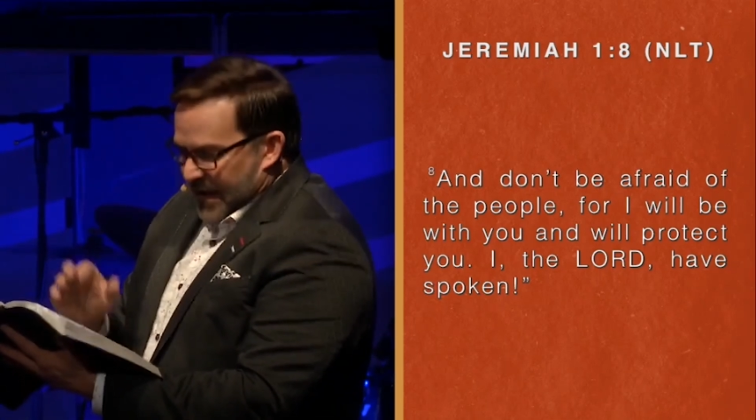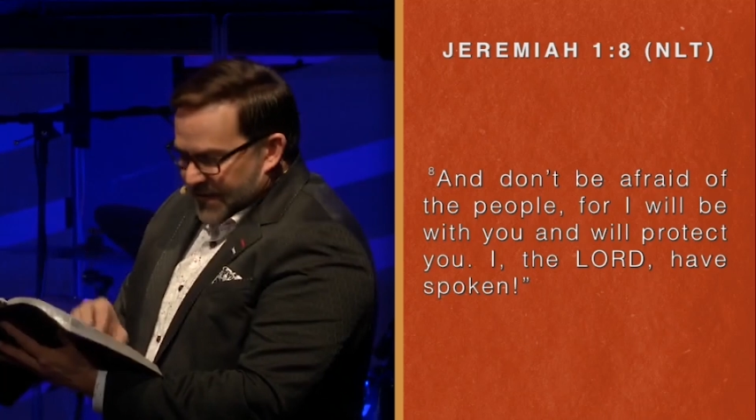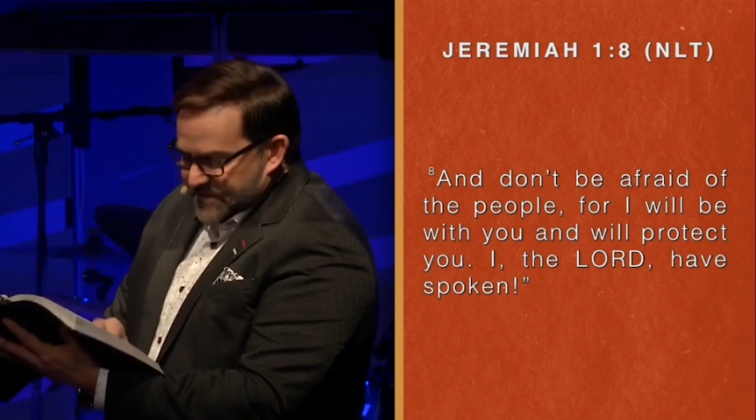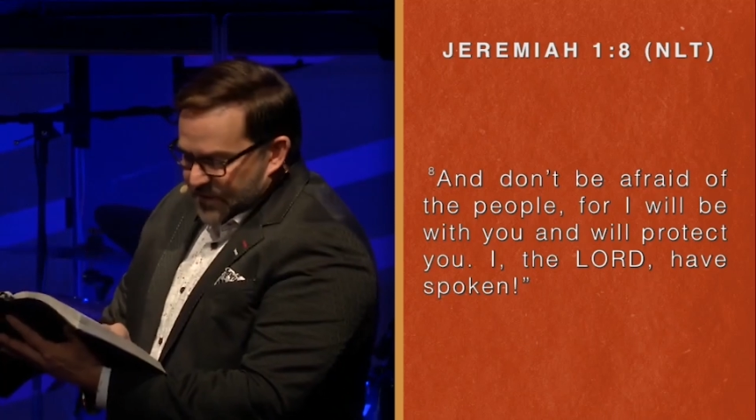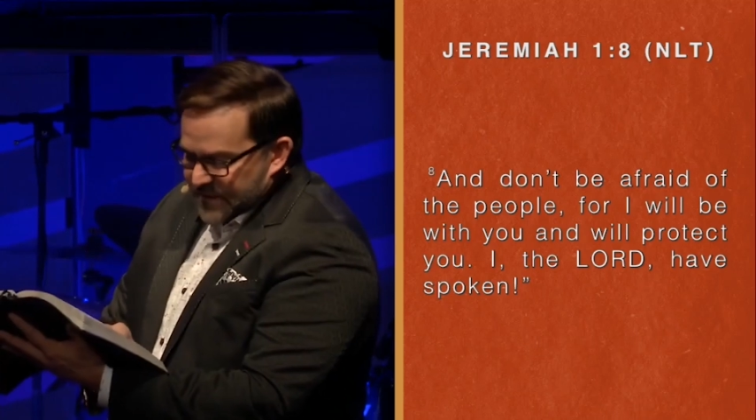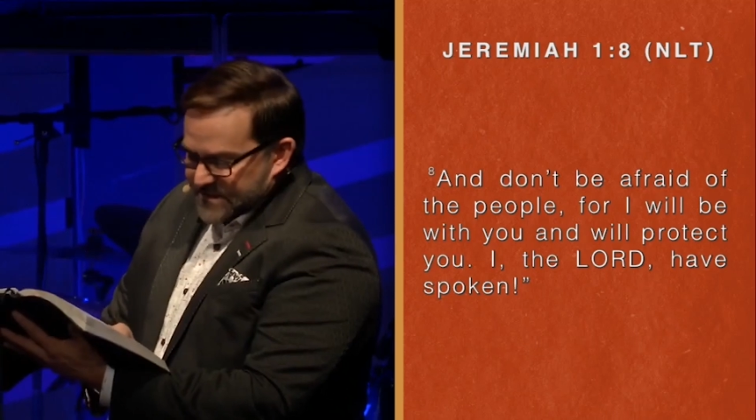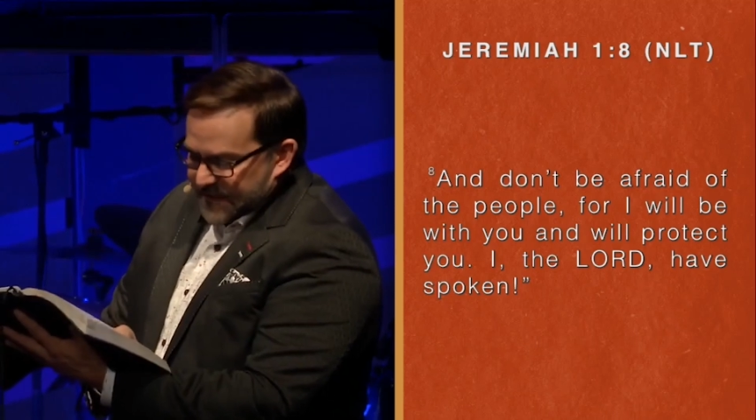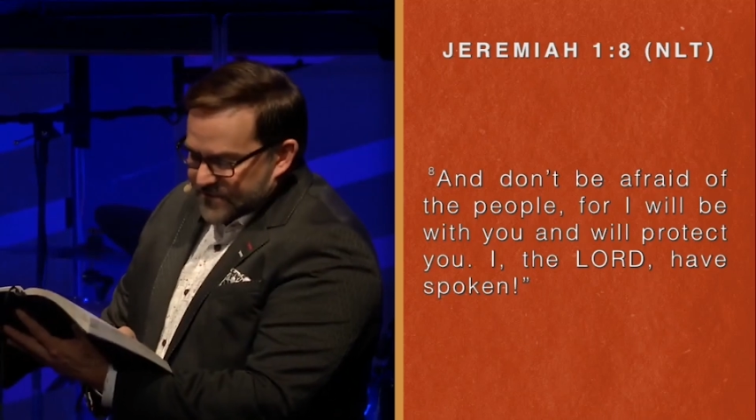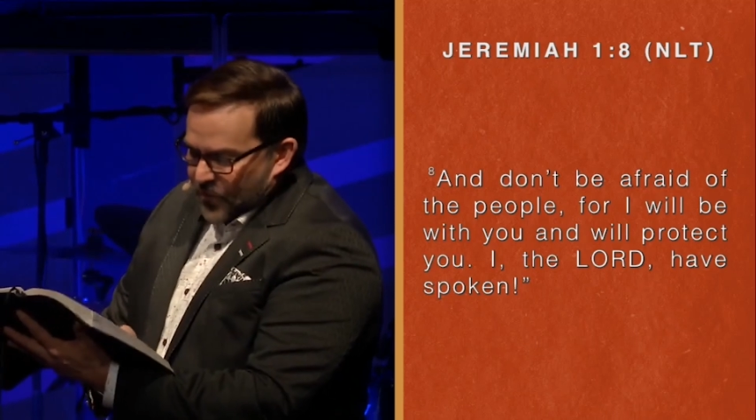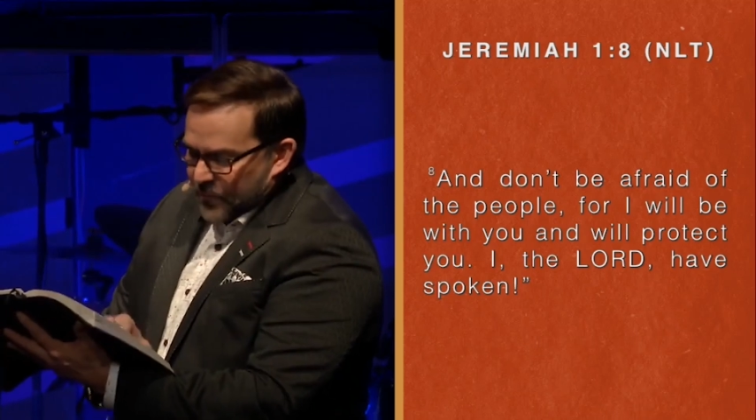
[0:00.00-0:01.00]
And so he
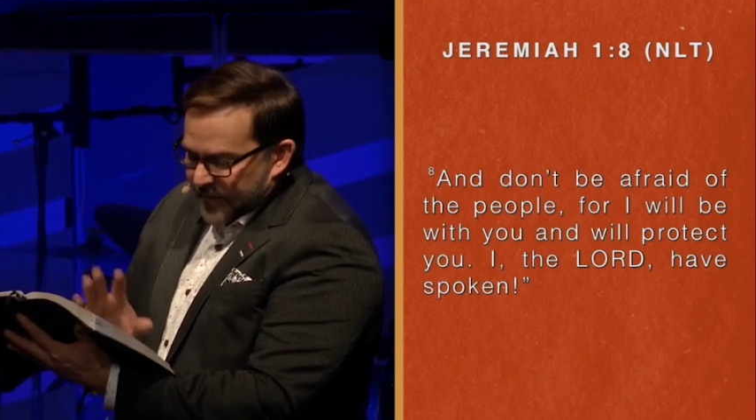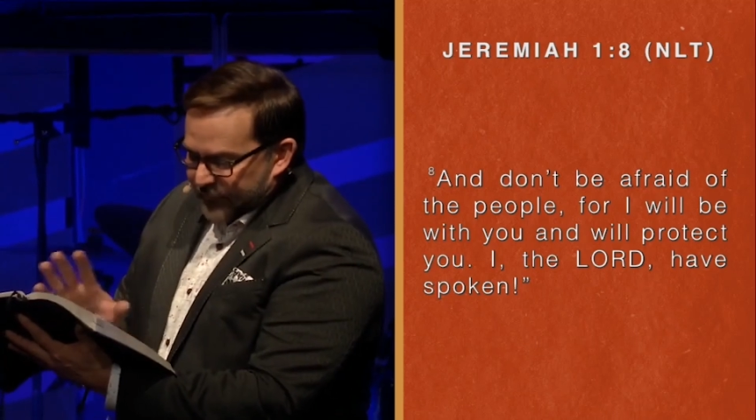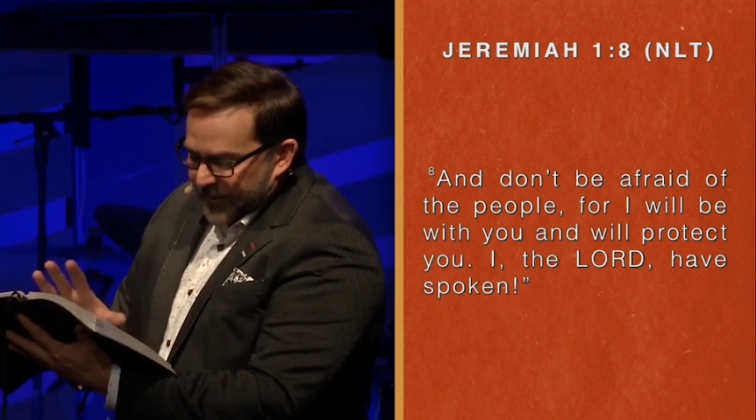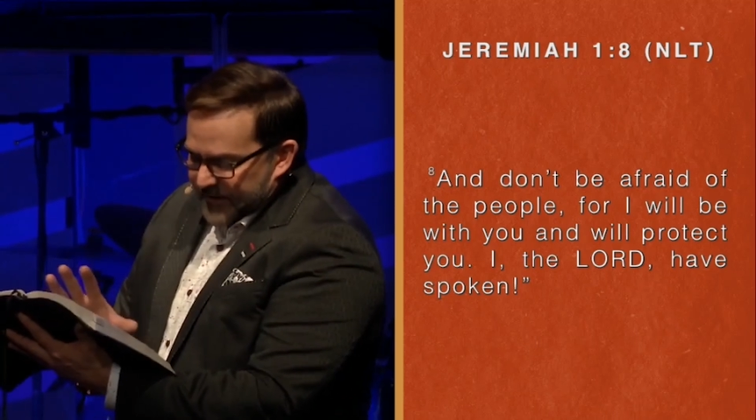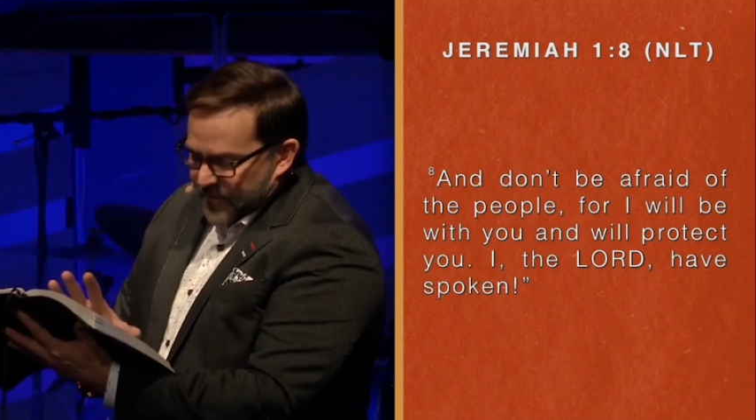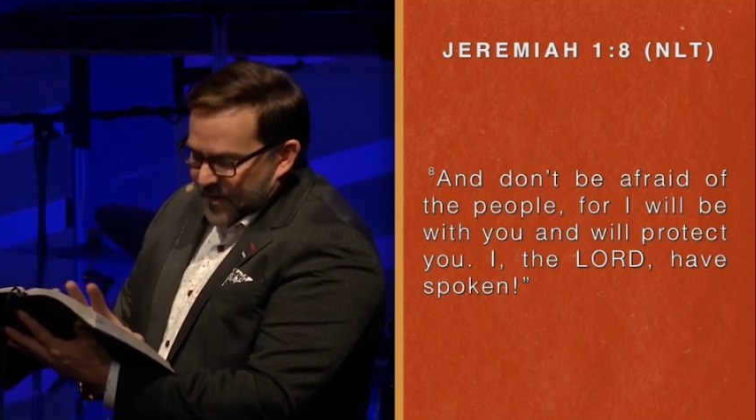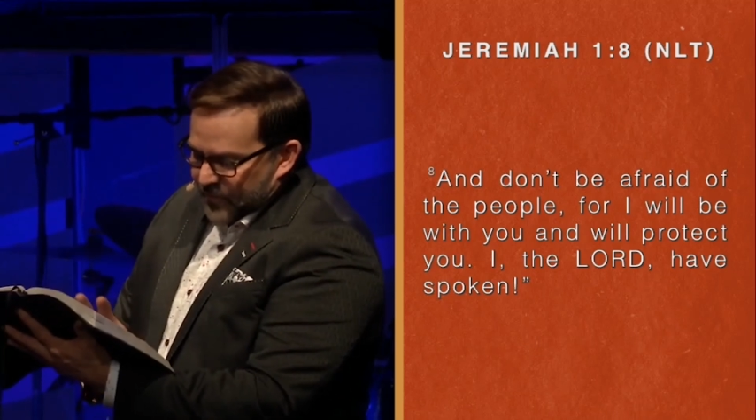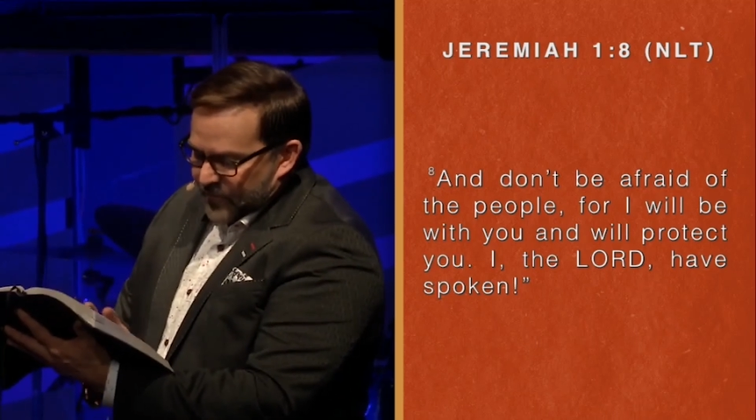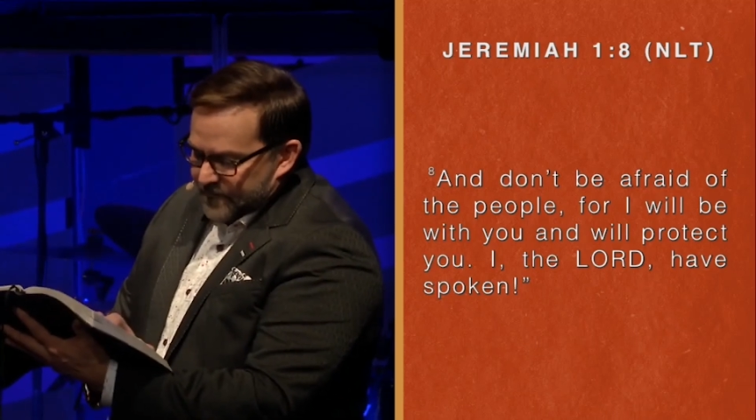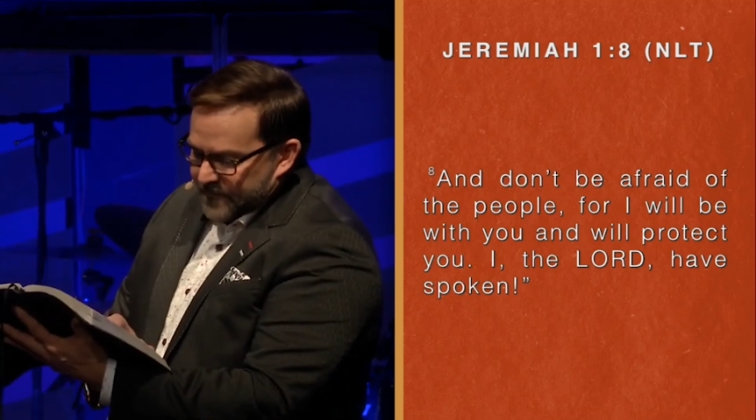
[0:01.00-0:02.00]
said, Don't be afraid of people.